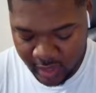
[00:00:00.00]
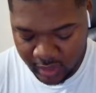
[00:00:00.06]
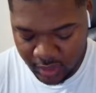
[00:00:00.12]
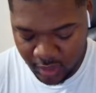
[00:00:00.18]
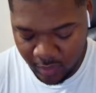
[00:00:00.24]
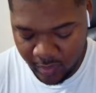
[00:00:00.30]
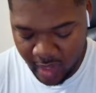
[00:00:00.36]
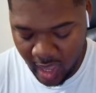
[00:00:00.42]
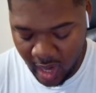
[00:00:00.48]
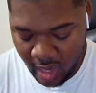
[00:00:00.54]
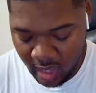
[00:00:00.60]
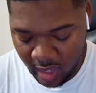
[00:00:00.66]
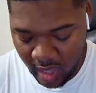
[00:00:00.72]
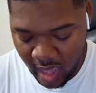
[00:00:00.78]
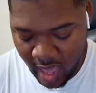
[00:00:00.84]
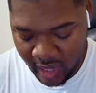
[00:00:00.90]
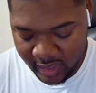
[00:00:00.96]
so we got a
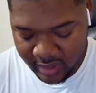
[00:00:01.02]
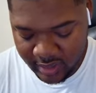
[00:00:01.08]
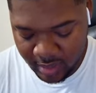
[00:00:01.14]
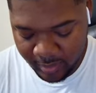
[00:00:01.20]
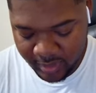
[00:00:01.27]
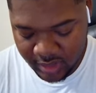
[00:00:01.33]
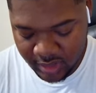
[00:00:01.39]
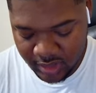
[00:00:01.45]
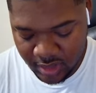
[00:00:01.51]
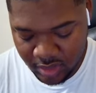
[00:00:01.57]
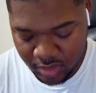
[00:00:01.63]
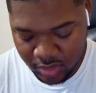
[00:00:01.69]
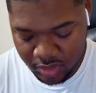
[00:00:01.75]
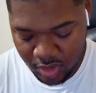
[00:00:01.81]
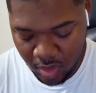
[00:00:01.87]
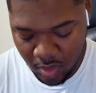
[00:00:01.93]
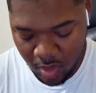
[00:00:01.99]
lot of summons to do,
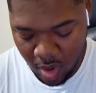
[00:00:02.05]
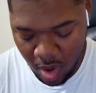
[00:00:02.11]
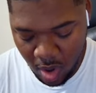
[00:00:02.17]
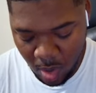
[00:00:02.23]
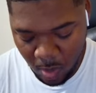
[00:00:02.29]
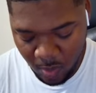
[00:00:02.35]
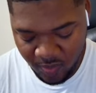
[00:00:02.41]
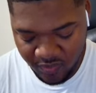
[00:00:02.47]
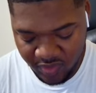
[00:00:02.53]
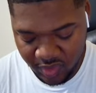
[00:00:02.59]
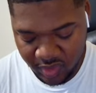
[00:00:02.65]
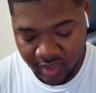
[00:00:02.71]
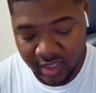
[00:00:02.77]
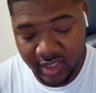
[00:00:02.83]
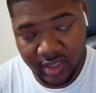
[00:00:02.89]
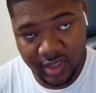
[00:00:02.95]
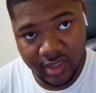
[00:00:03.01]
so
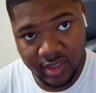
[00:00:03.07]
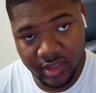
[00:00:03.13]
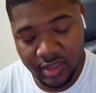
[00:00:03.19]
hopefully